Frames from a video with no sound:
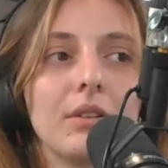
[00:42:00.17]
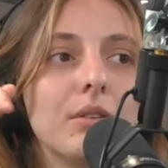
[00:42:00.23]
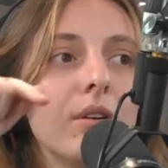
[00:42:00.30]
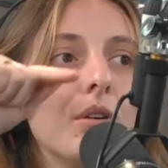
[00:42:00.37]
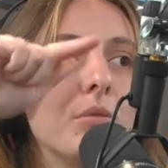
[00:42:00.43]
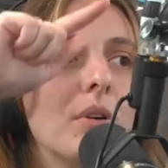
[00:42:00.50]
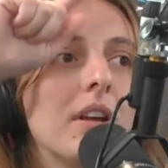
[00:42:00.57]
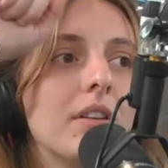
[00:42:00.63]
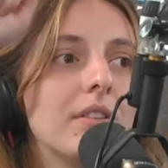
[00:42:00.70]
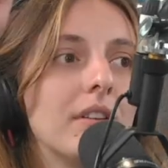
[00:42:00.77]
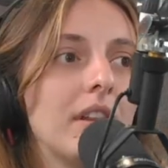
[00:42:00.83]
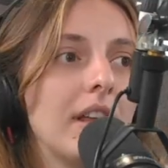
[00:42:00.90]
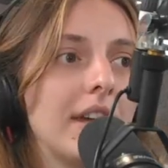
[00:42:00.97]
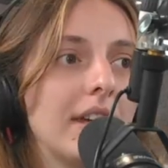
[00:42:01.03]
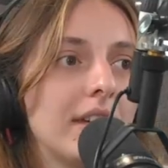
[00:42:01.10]
around the
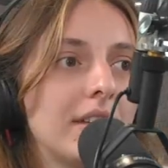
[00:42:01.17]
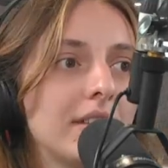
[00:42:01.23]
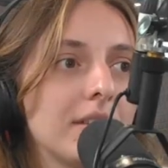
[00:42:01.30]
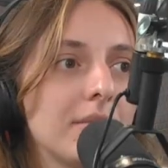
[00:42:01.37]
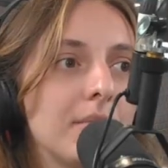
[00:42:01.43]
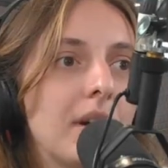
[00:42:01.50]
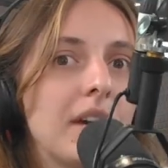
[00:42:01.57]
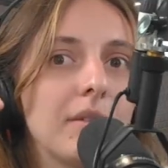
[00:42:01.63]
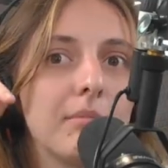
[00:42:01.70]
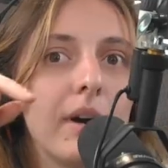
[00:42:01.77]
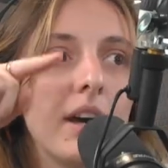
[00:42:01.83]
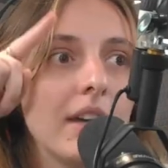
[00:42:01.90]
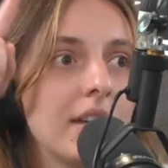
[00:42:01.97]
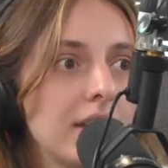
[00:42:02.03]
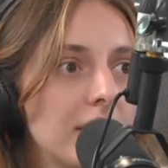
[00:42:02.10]
lake by
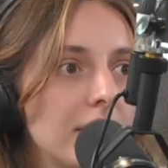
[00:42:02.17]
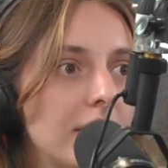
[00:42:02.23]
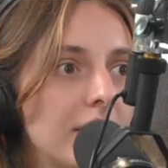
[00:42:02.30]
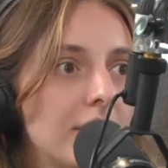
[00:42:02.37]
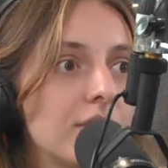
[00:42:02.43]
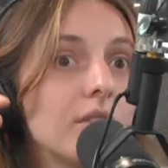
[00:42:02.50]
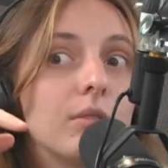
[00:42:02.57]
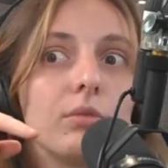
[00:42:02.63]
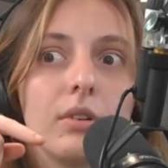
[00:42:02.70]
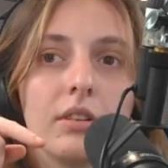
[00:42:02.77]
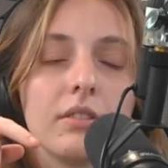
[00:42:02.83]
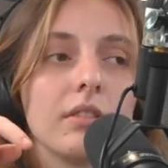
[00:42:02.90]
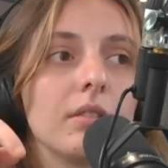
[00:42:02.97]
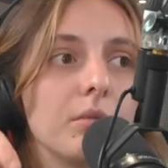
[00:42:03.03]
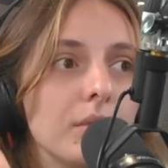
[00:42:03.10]
bike, so it
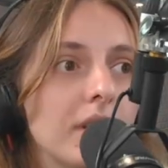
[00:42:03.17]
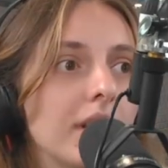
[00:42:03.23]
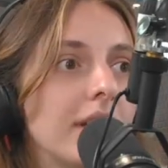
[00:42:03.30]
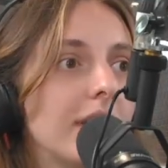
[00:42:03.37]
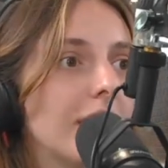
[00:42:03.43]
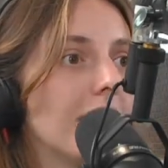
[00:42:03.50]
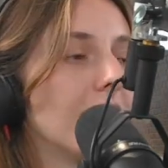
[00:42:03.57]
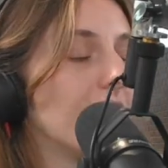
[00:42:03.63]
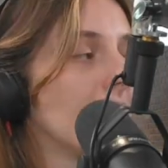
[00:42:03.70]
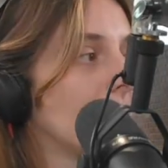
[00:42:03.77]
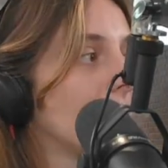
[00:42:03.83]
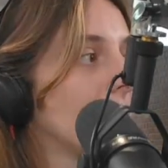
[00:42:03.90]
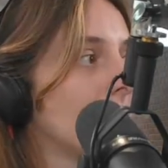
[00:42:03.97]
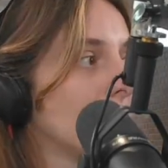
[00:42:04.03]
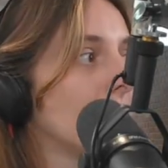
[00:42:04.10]
was really
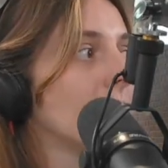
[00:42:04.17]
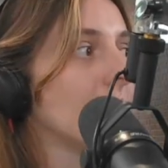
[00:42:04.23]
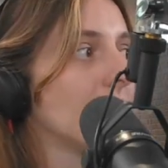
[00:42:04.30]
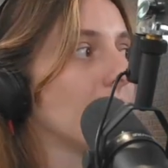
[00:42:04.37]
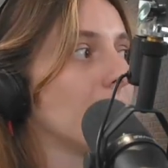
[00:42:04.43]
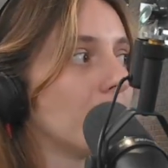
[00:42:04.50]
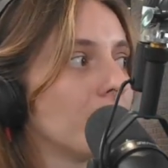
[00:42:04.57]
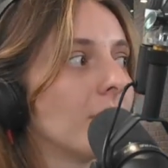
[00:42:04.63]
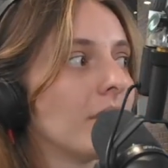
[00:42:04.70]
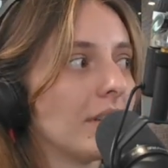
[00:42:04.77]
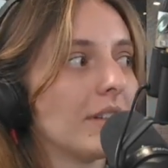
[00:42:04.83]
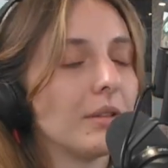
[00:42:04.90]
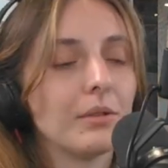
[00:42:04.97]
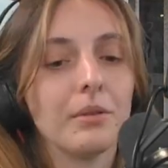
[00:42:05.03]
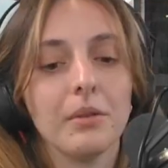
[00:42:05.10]
really
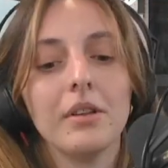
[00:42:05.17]
cool.